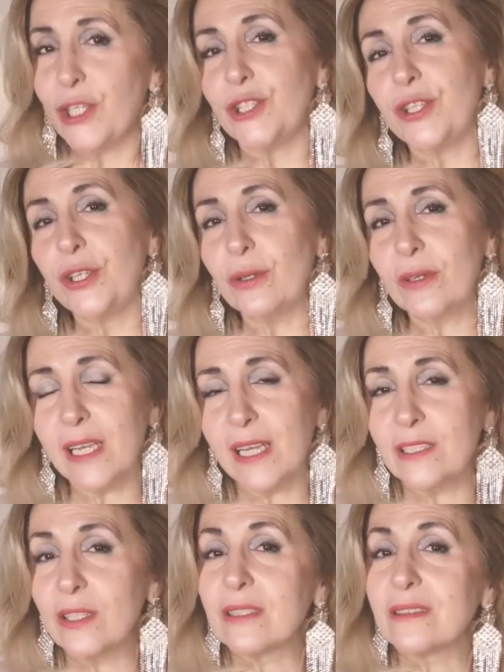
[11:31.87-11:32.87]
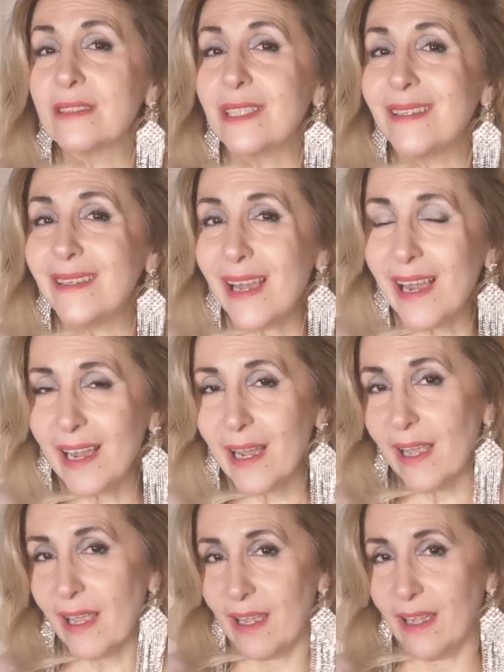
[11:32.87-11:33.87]
You cannot
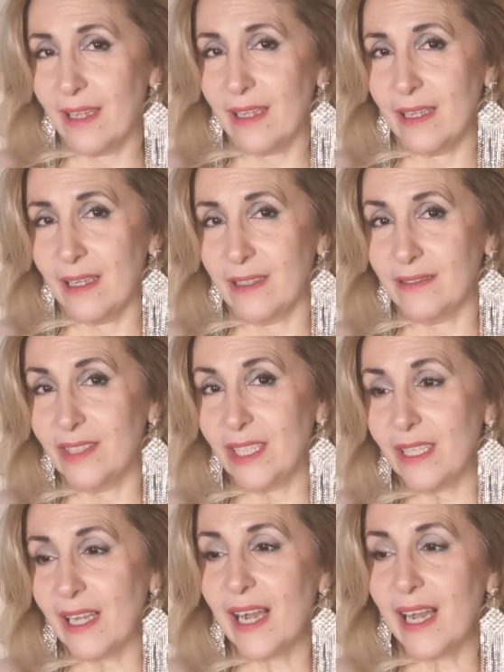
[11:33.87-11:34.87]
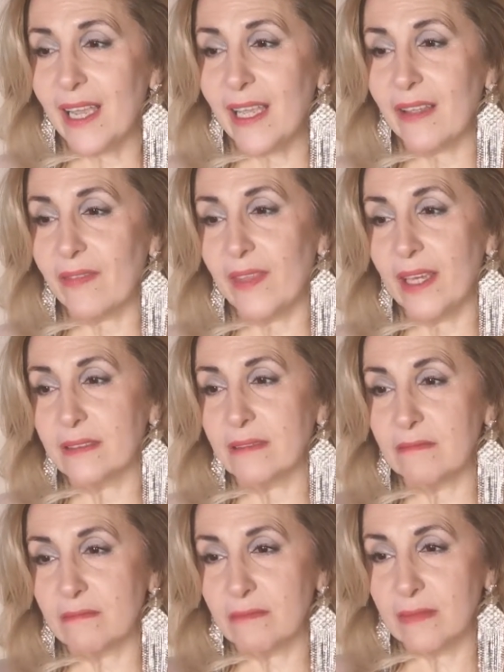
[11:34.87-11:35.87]
deny that
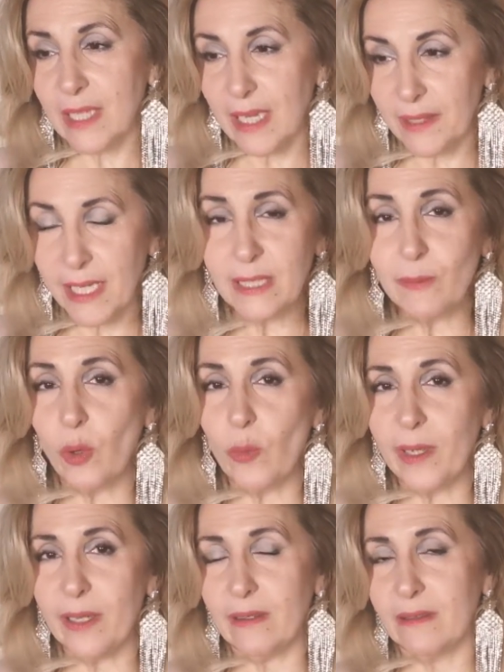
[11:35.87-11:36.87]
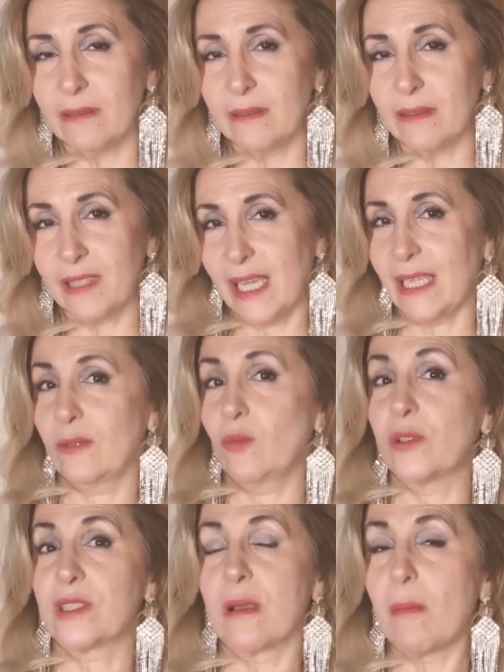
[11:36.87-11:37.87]
at that moment that
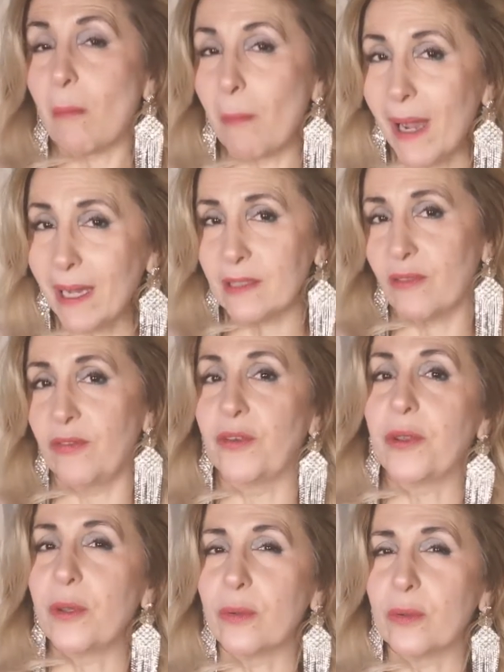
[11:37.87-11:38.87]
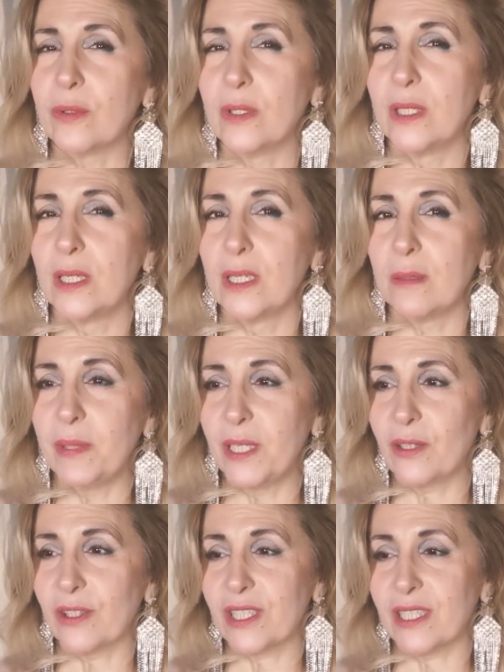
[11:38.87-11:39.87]
was bad for you,
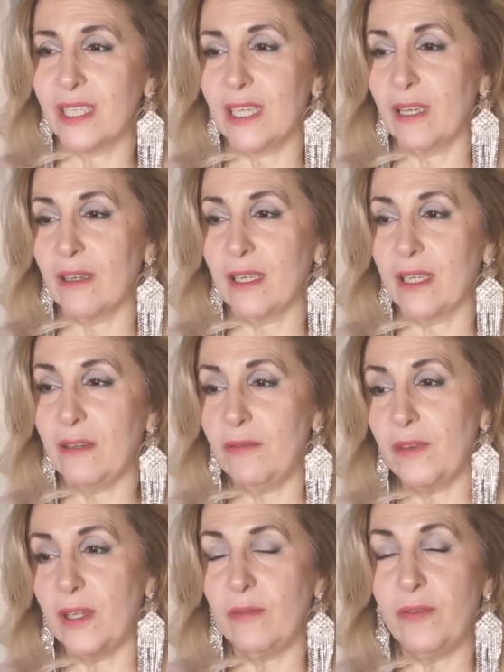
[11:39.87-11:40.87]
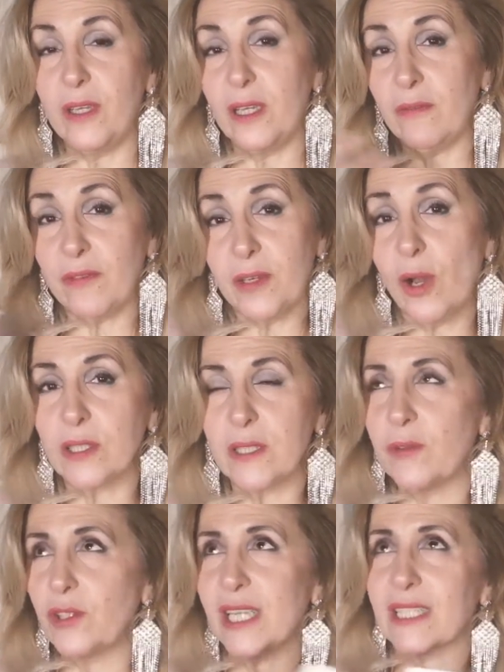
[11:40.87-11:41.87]
because if
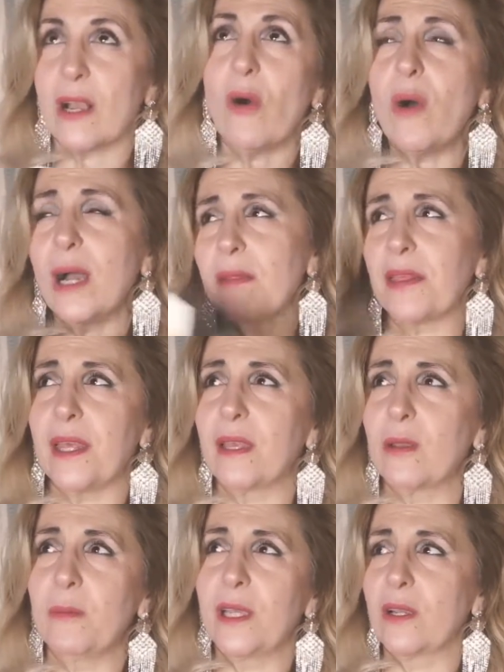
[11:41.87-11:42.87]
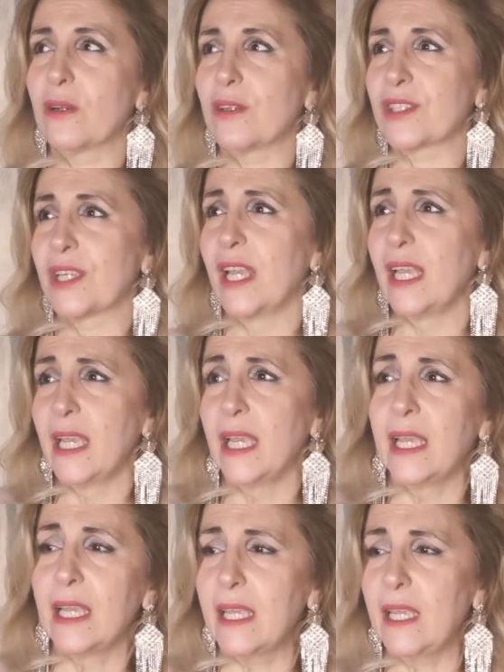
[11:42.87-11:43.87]
you just say, oh, and thank you because
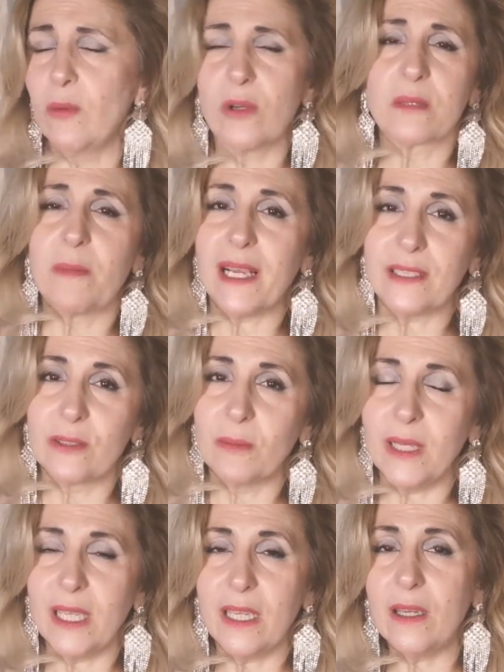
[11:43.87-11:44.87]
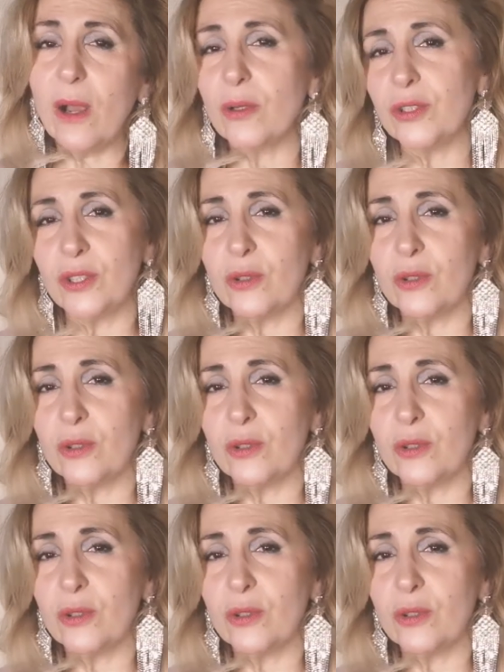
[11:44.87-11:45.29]
he was bad to me, no,